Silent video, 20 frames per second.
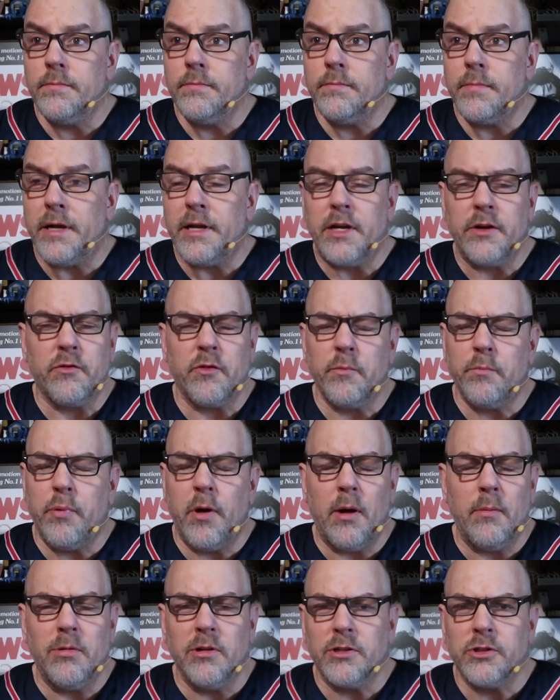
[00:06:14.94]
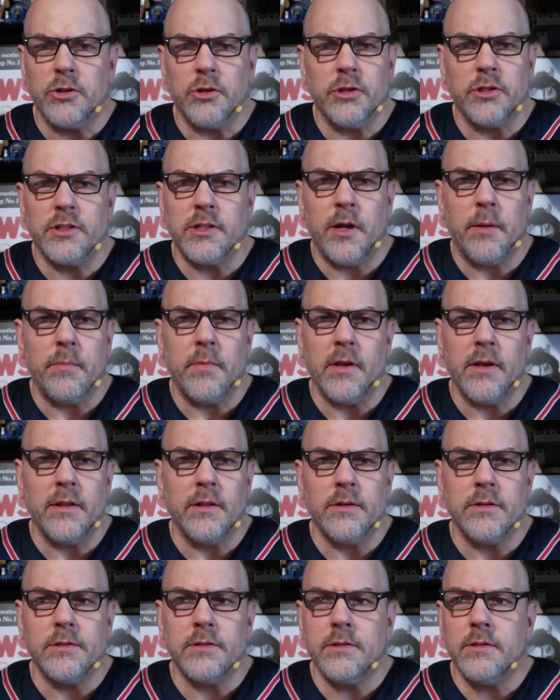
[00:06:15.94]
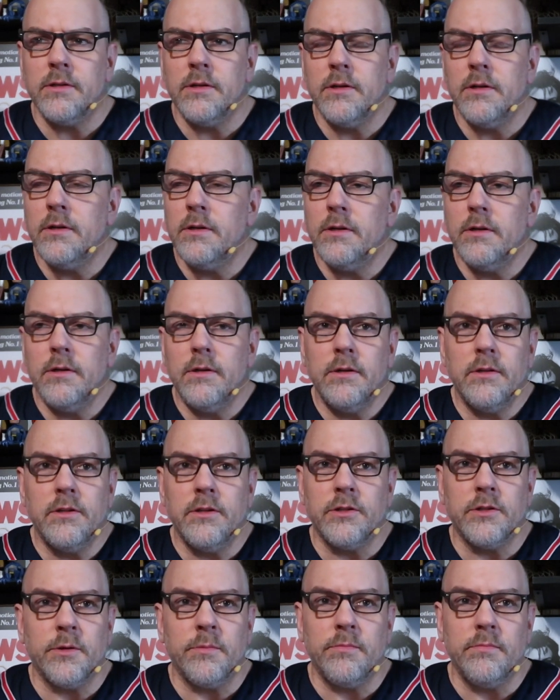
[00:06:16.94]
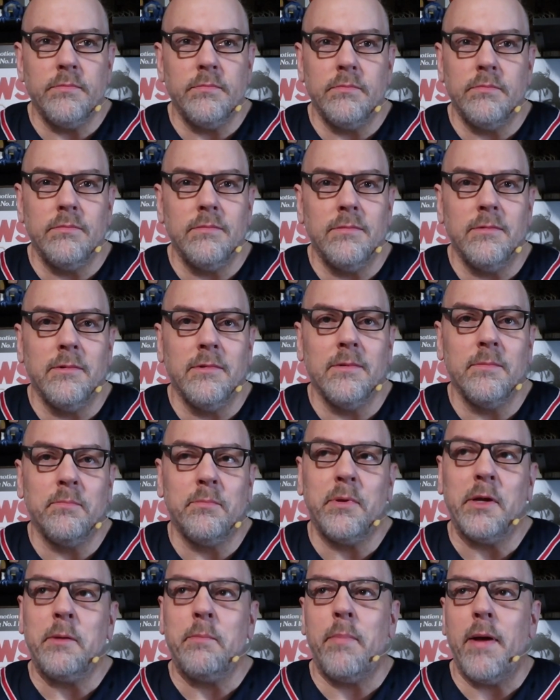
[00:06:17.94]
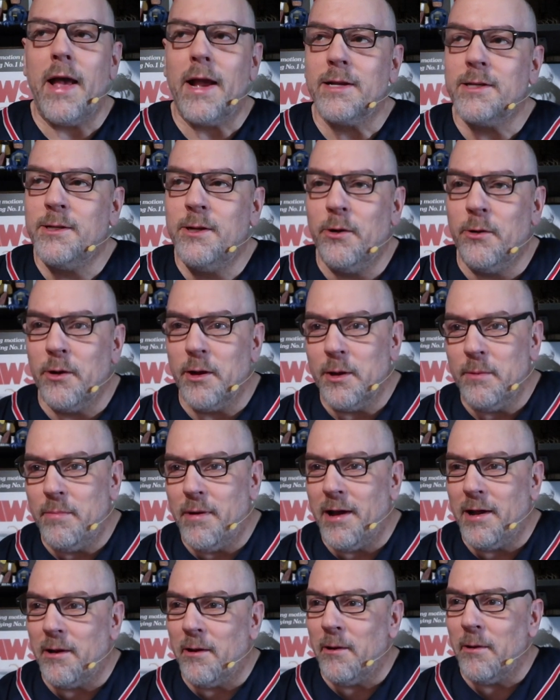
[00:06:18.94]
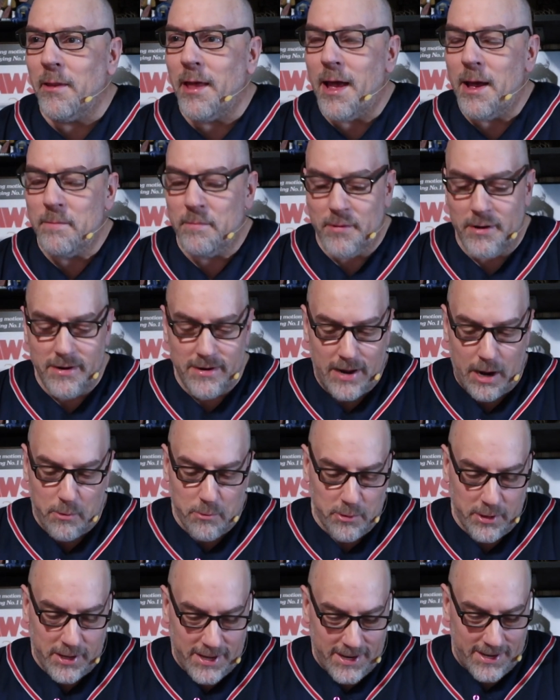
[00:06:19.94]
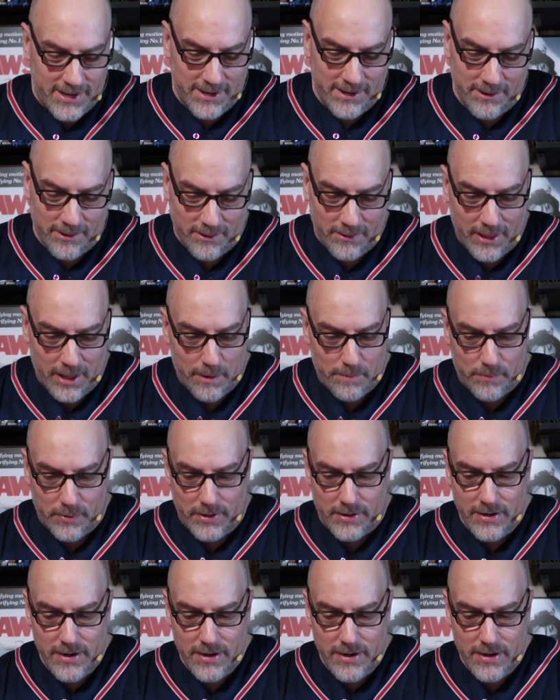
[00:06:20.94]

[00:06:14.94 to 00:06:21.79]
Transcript: by a different publisher or something. There's a big backstory about all that, but I won't get into all that. But